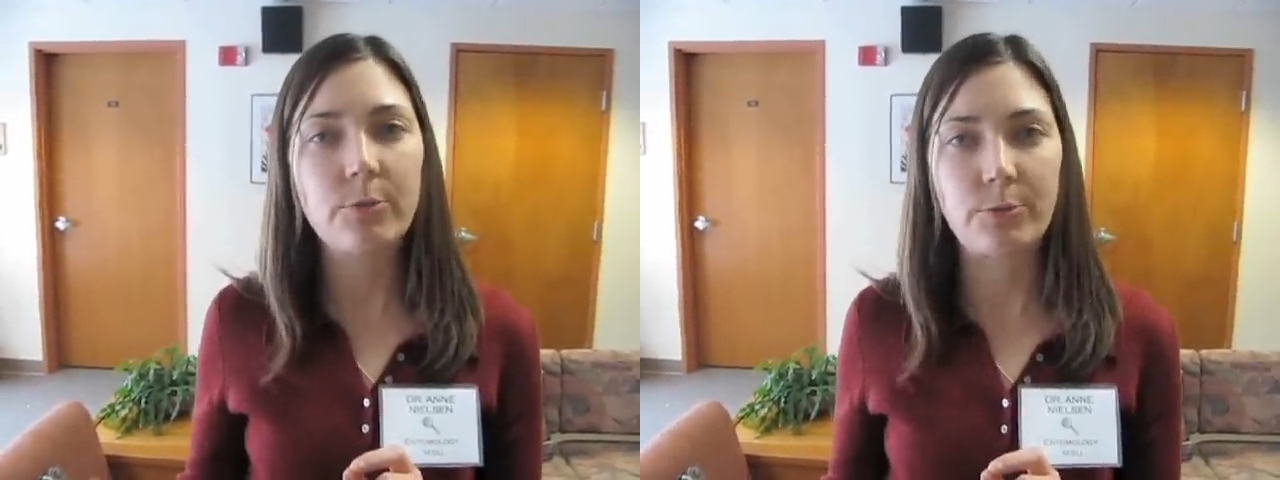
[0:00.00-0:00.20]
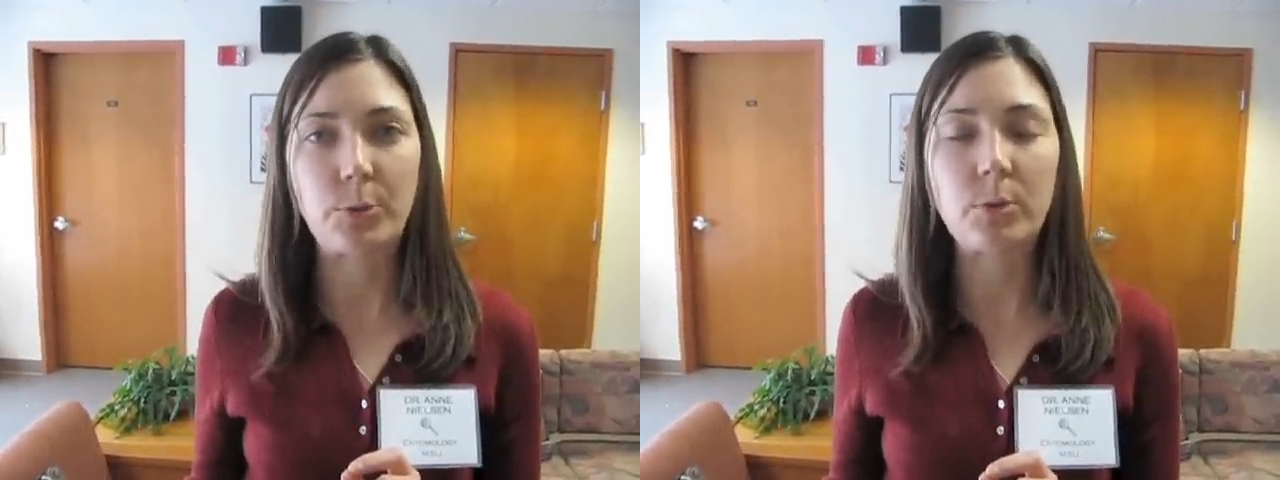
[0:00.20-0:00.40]

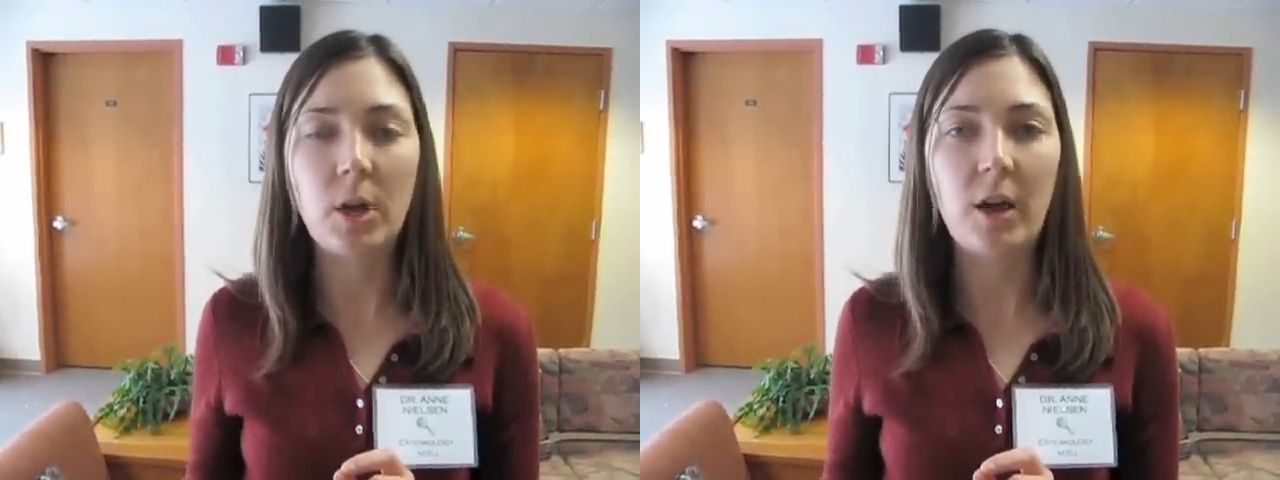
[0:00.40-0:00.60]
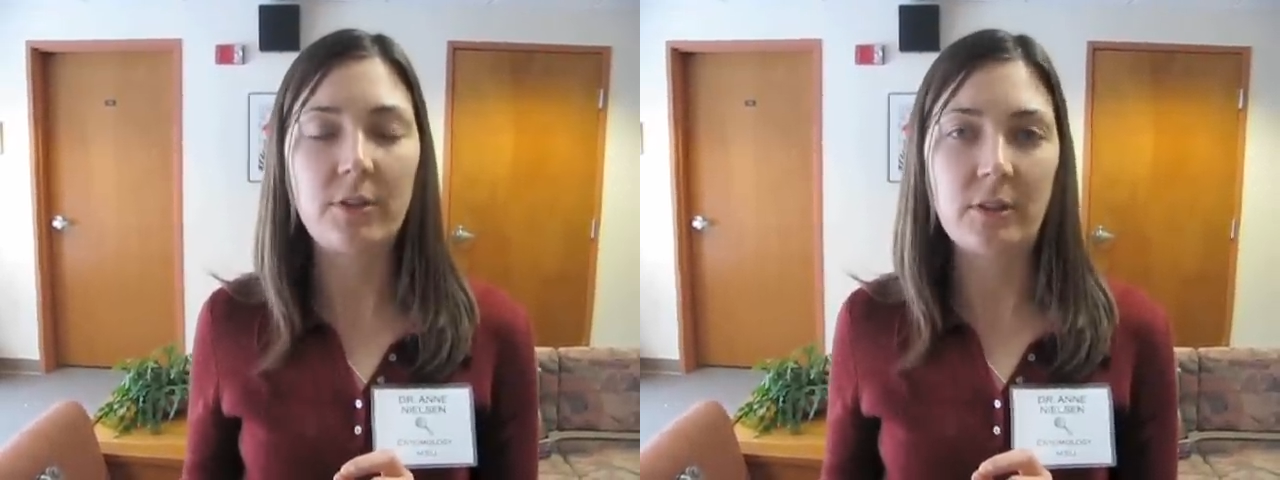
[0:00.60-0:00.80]
fruit
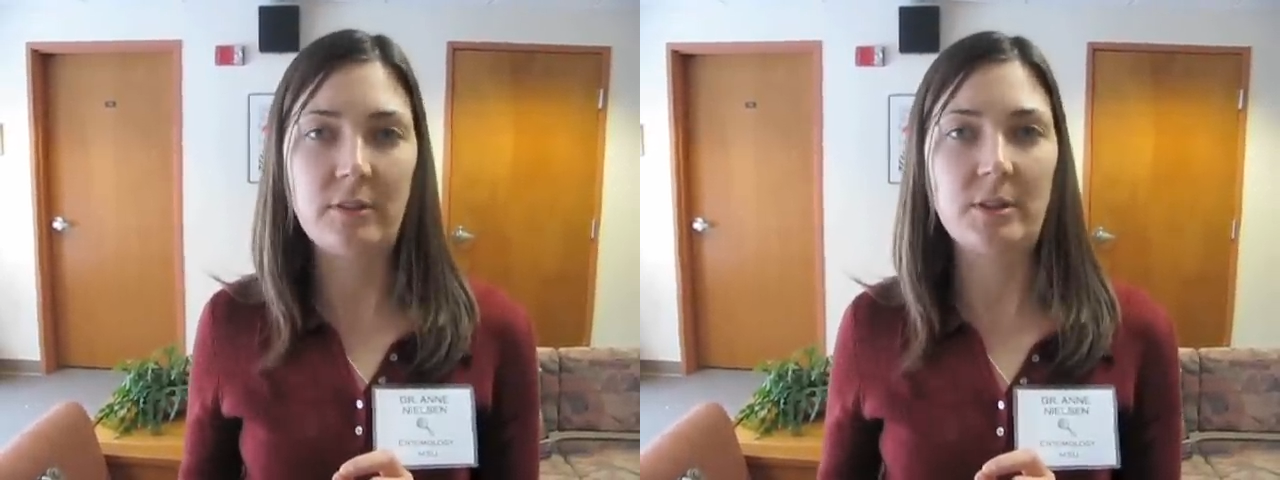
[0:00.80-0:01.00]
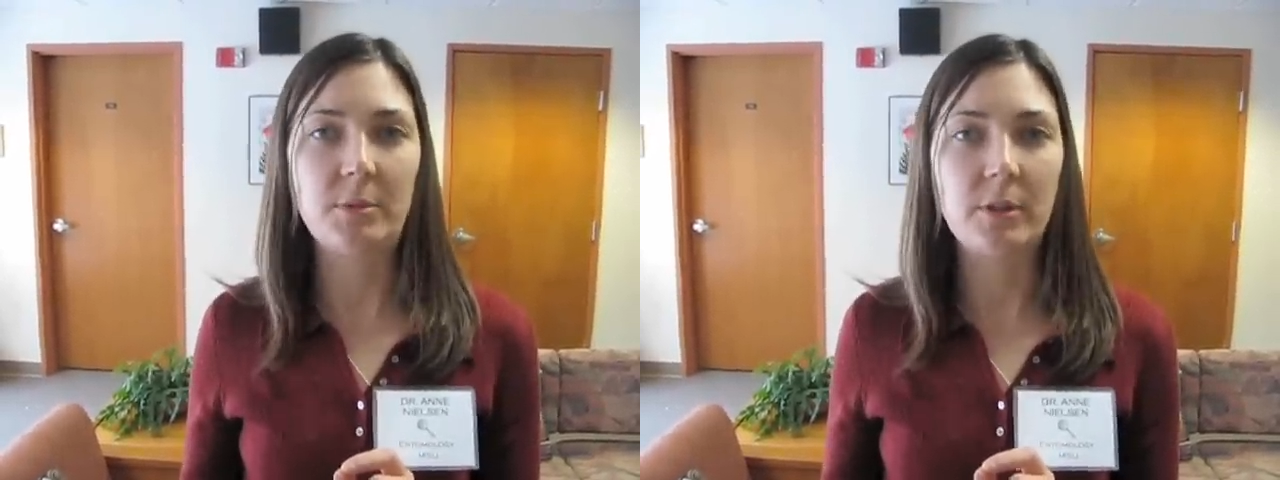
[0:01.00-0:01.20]
loss in
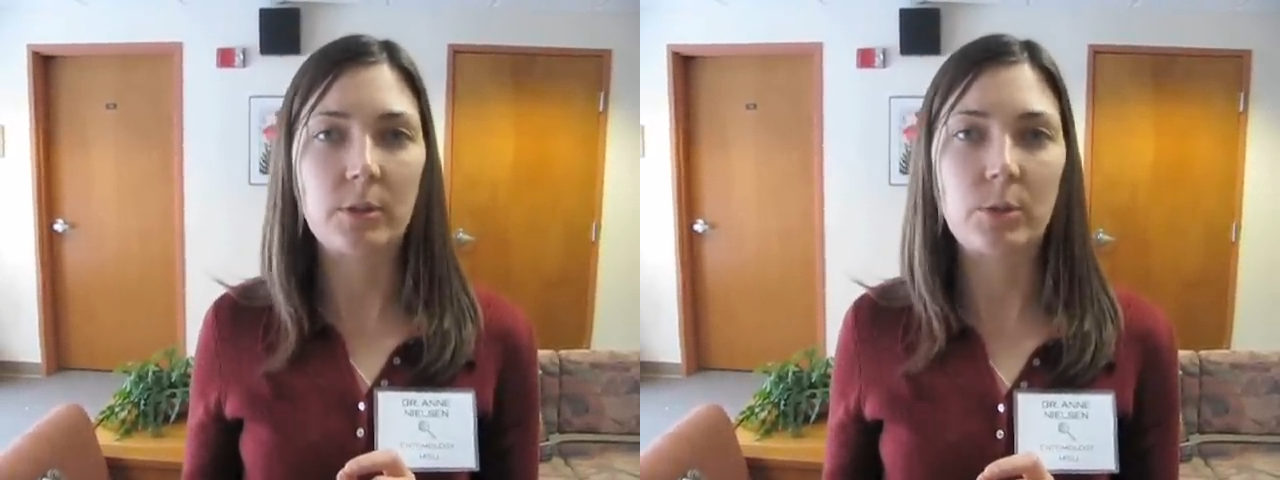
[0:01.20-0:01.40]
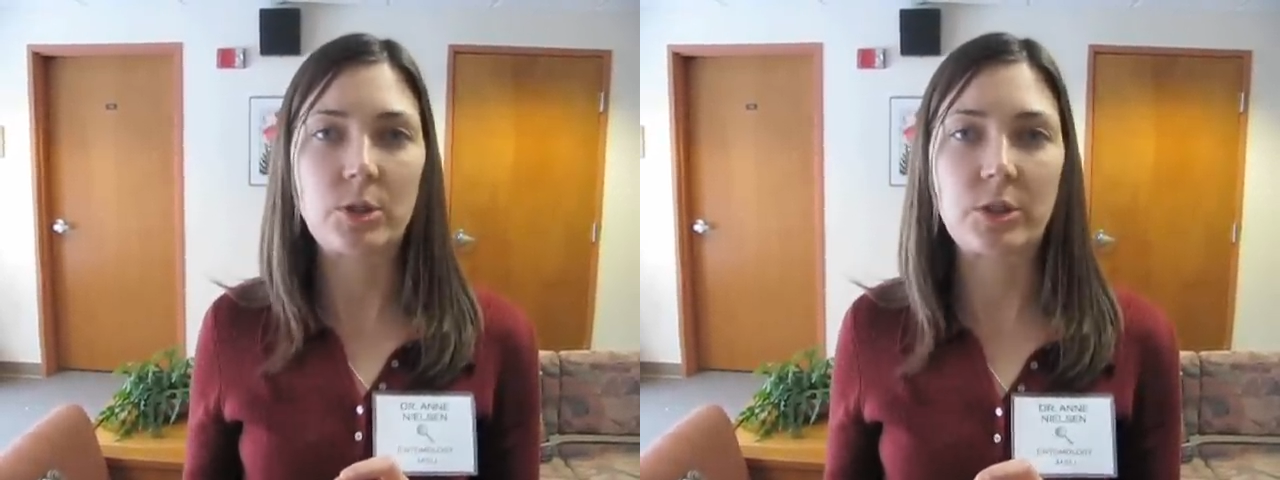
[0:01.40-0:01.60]
some of their
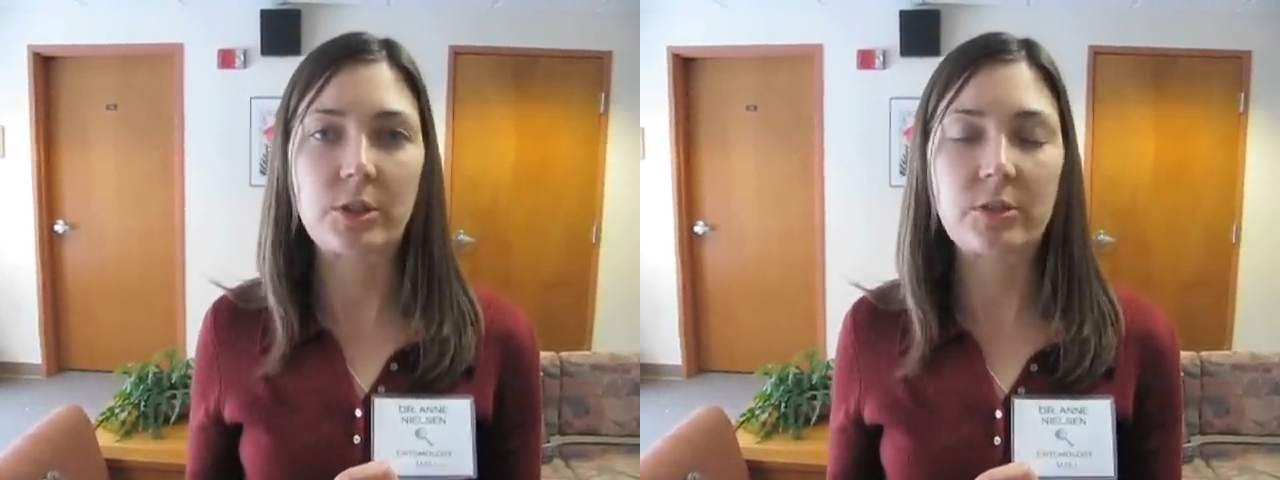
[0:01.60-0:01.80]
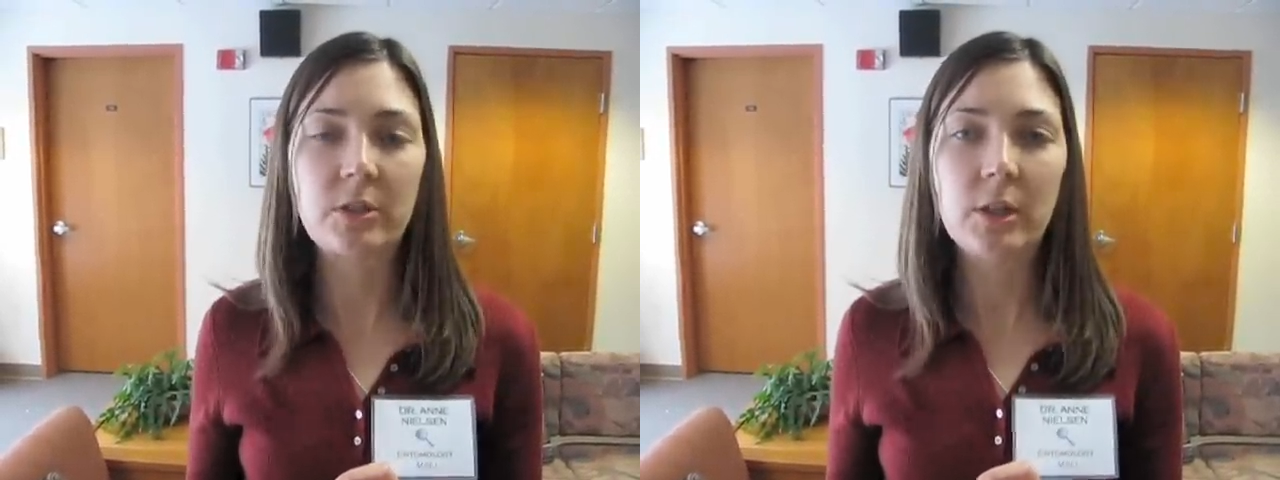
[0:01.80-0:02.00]
orchards.